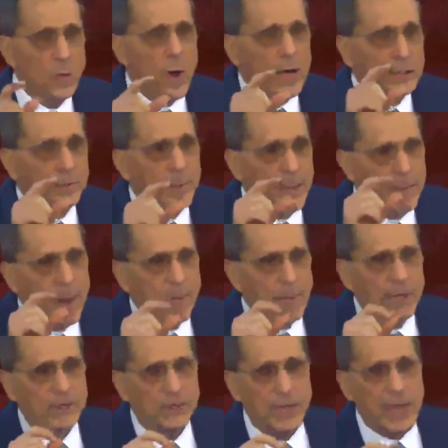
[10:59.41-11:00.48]
USB
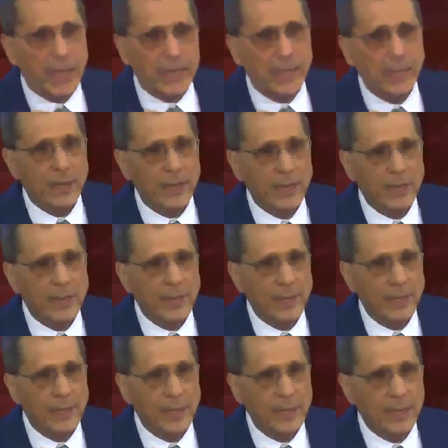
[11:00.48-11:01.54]
memory stick.
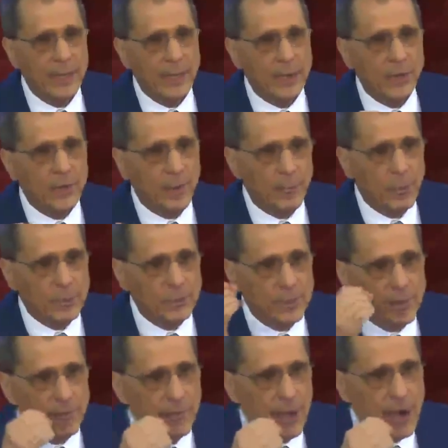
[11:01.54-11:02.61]
You can put
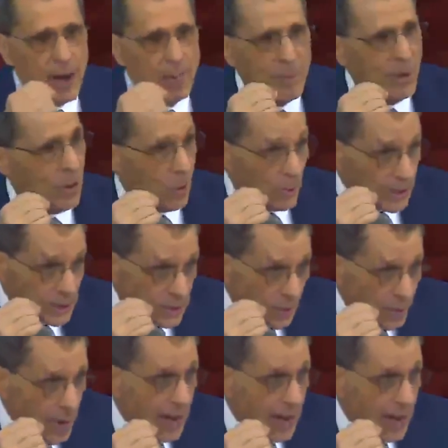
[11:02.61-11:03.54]
stuff there, but only so